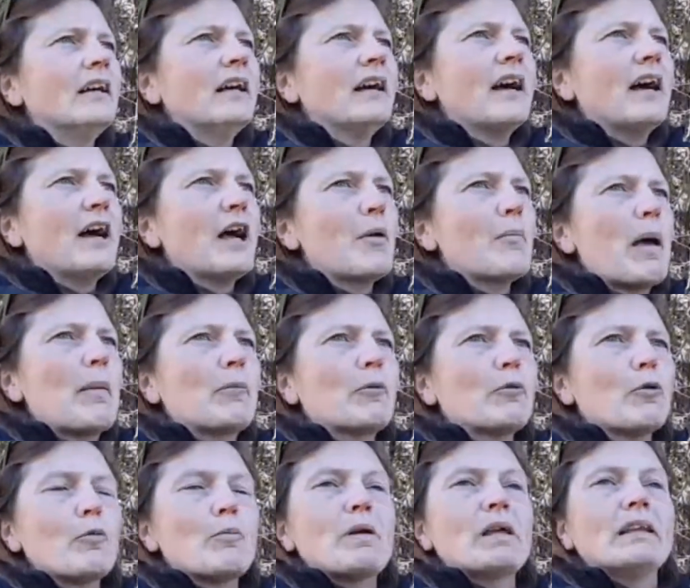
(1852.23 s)
I'm
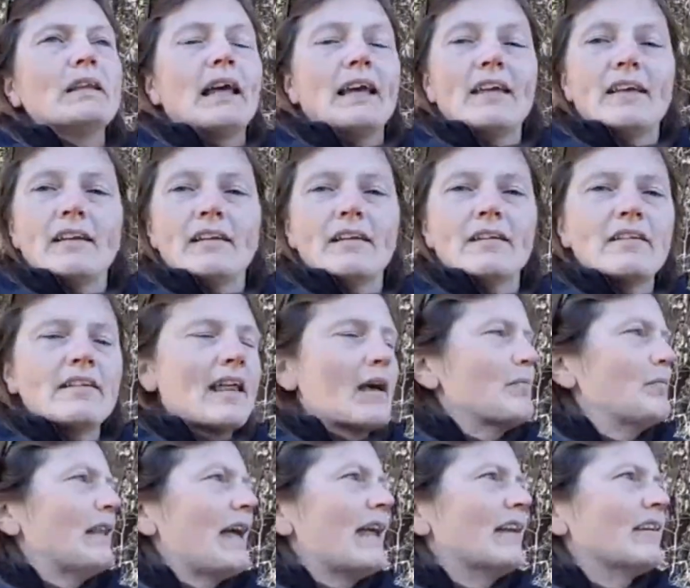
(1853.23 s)
grouping lichen into that
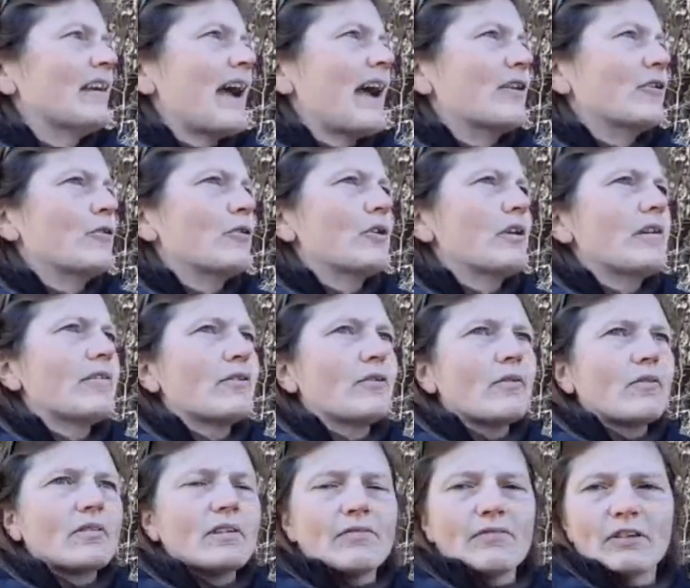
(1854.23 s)
plant category. So there
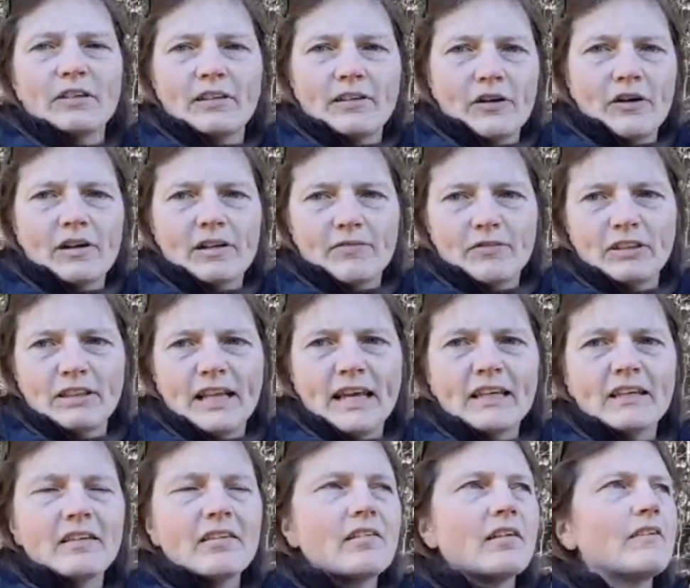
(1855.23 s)
are different
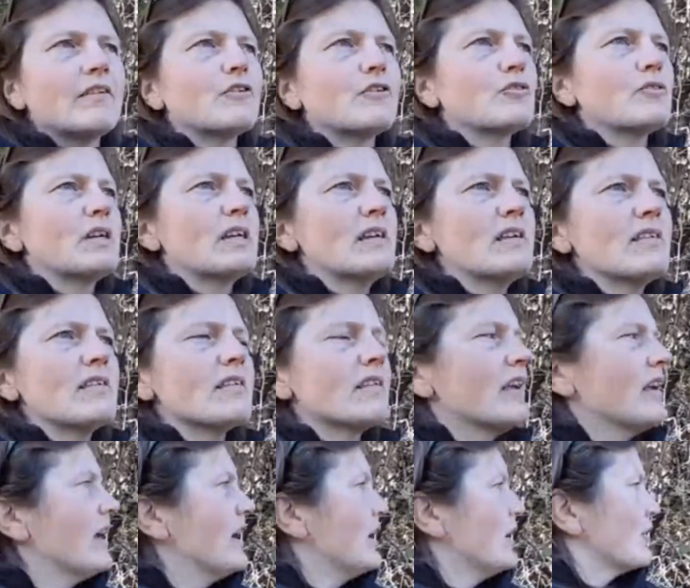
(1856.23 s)
lichens on the trees.
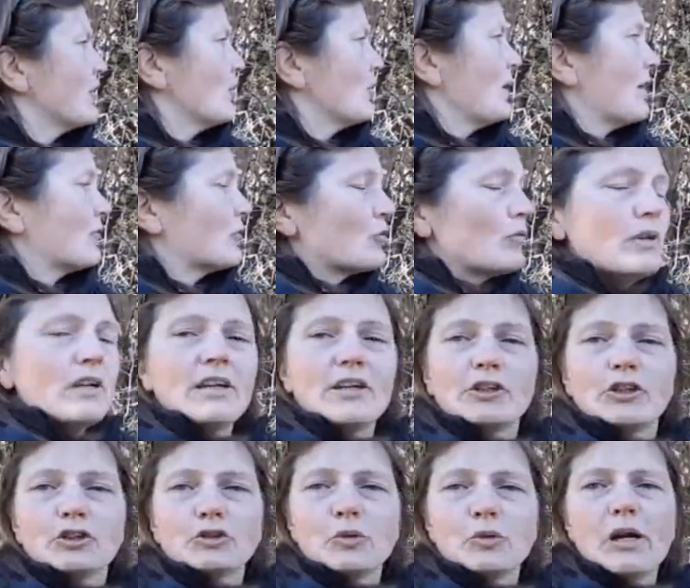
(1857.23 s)
So we have trees,
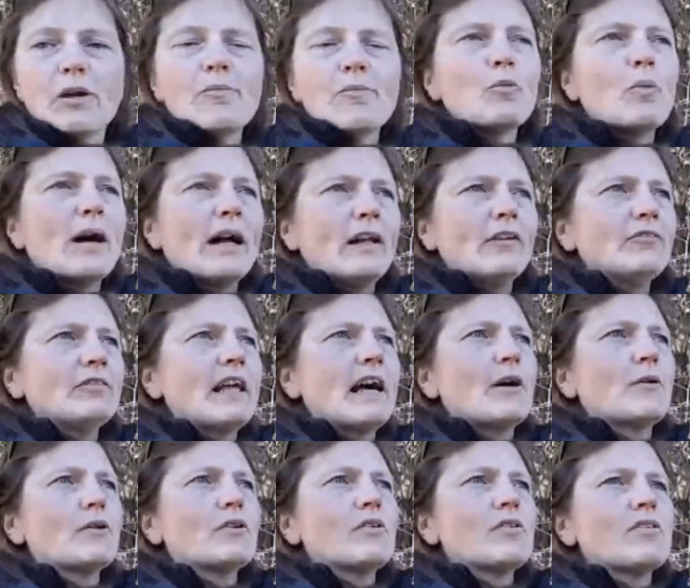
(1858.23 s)
shrubs,
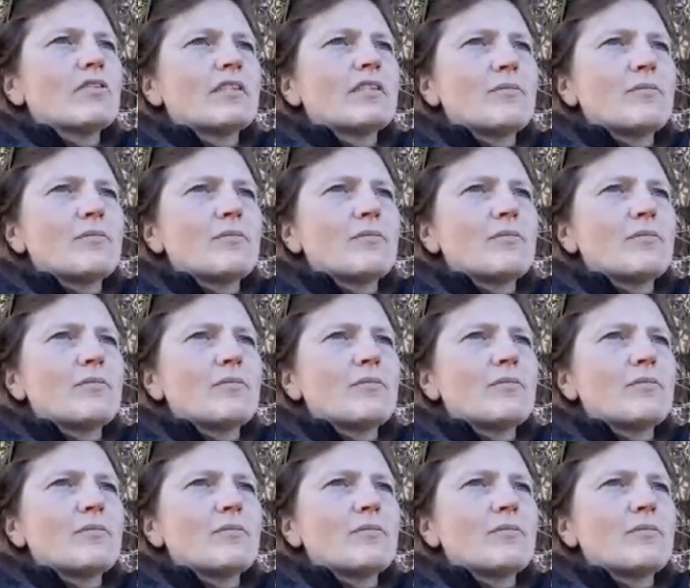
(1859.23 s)
wildflowers,